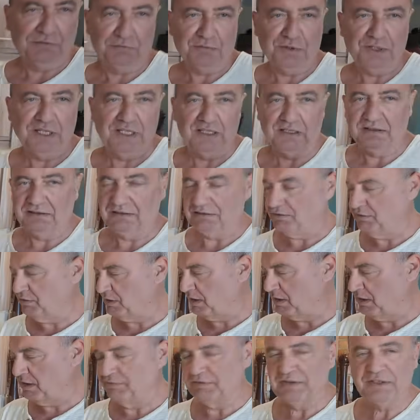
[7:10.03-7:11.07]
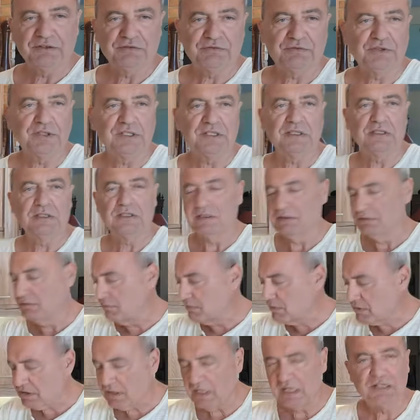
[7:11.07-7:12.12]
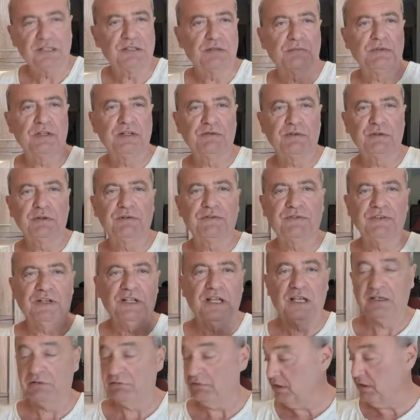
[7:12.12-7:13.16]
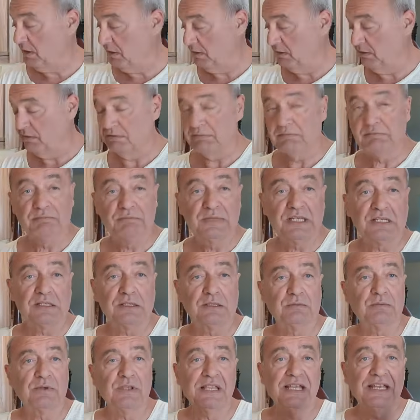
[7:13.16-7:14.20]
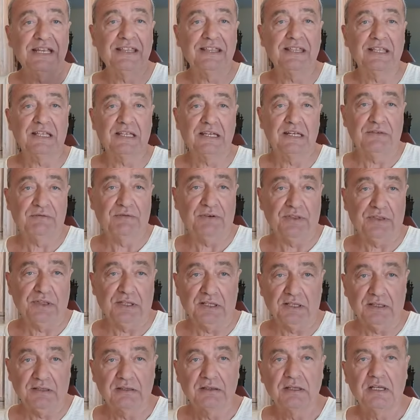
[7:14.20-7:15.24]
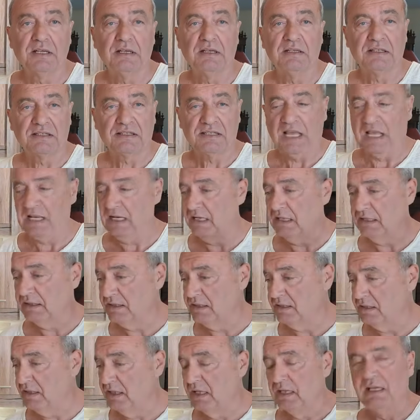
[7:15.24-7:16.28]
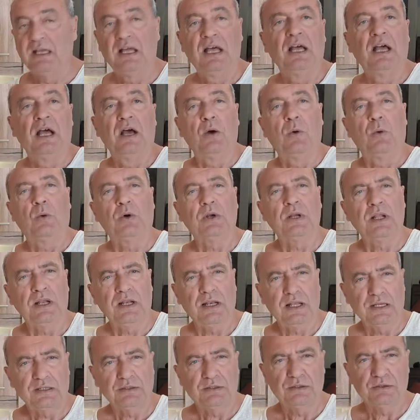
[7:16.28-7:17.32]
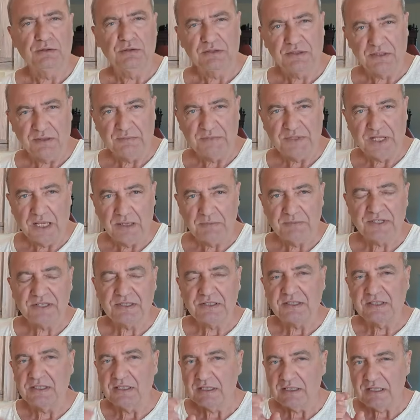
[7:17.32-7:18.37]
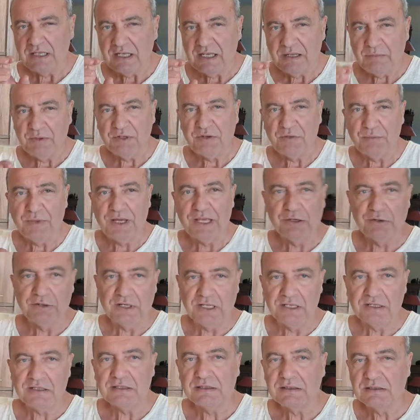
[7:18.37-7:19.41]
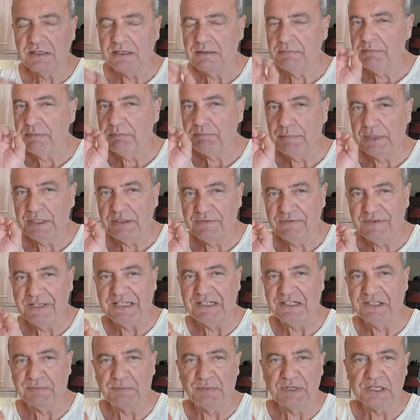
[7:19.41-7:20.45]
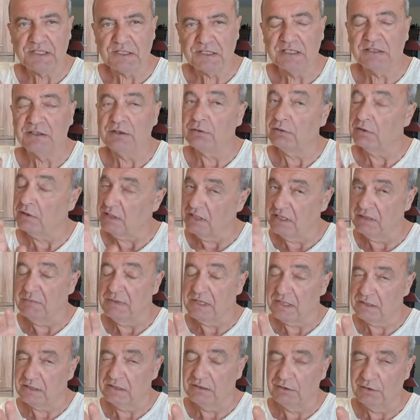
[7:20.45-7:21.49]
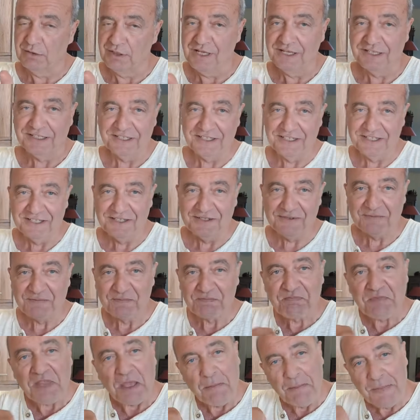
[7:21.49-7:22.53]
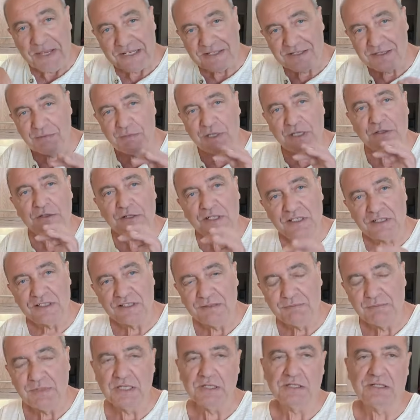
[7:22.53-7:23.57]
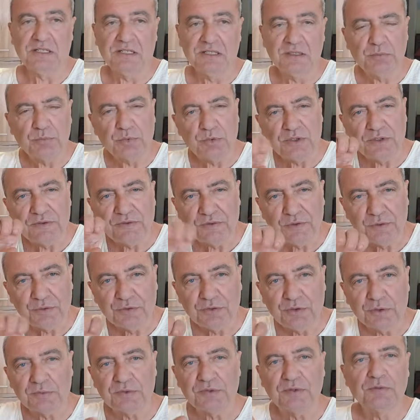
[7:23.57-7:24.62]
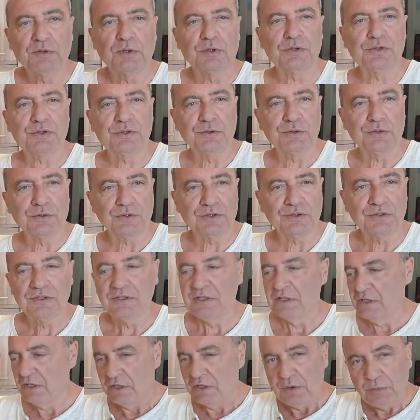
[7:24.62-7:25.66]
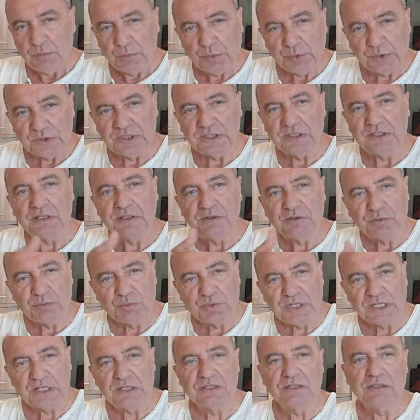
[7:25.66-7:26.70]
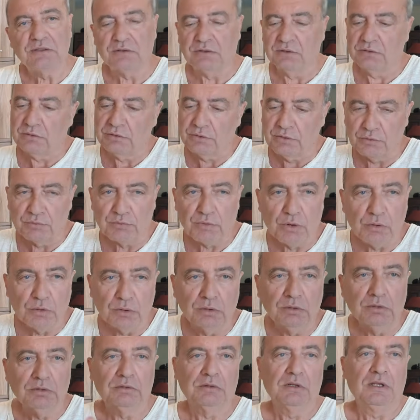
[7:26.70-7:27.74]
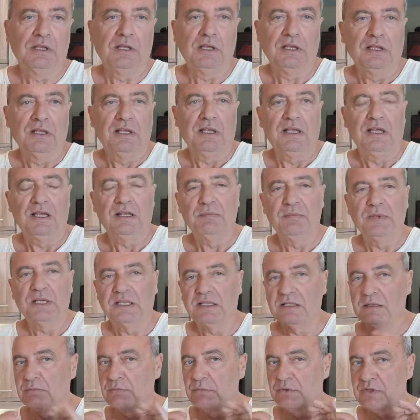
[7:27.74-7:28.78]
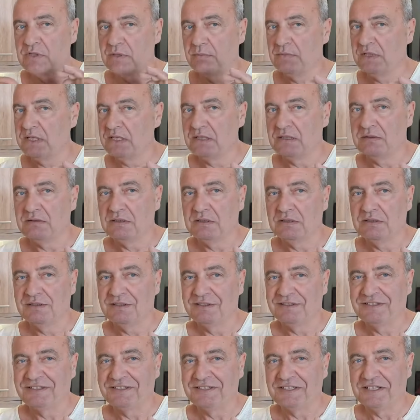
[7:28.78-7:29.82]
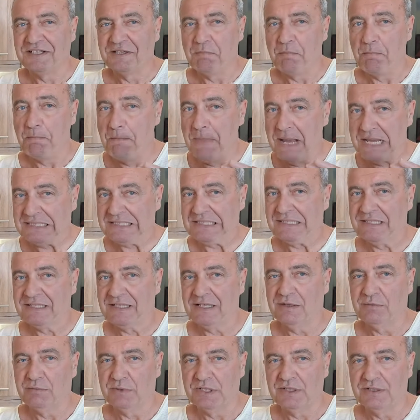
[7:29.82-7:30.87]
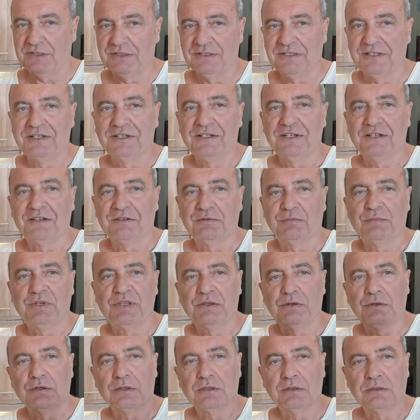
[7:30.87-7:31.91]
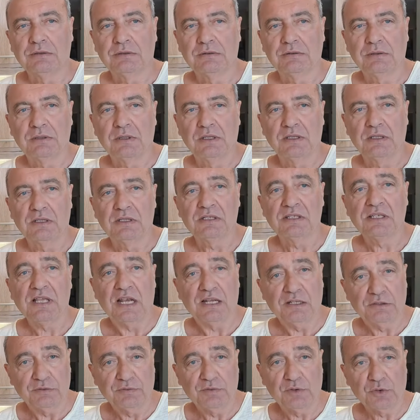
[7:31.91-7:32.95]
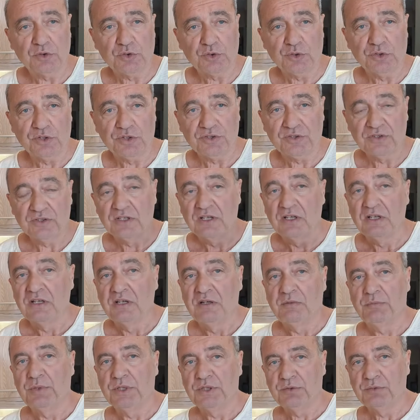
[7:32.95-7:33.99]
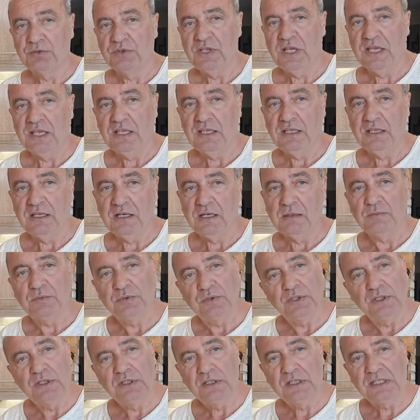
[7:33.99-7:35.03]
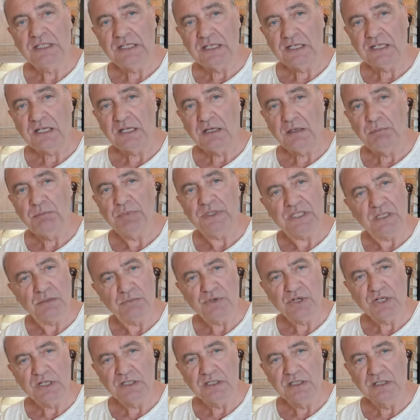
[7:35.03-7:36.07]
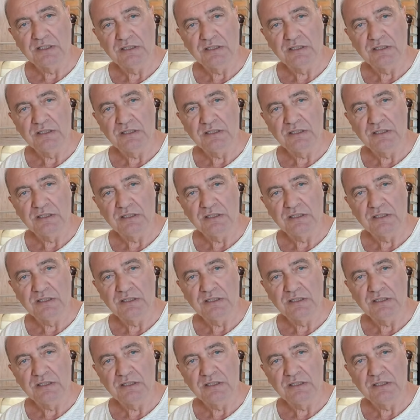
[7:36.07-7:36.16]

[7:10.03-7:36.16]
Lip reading: right? You can have it in the fridge and then you slice it whenever you feel hungry and mix it with anything and everything. Salad. What I like to do sometimes is get a little bit of mayonnaise, a bit of English mustard or any mustard you like in it. Mix the mayonnaise and the mustard and put a few drops of hot sauce. Put it in your bread or your roll and make the most amazing sandwich with the salad of your choice. But today I'm doing Greek pita bread.